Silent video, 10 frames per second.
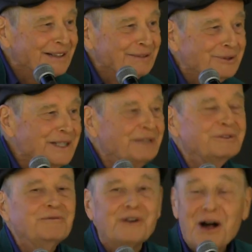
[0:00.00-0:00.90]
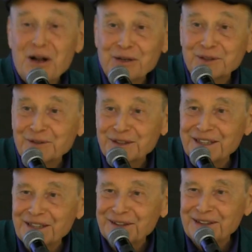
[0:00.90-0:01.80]
It wouldn't have evolved if it
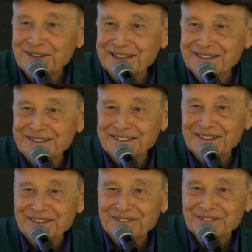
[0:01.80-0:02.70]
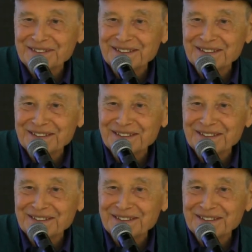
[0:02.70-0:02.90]
didn't know how to heal itself.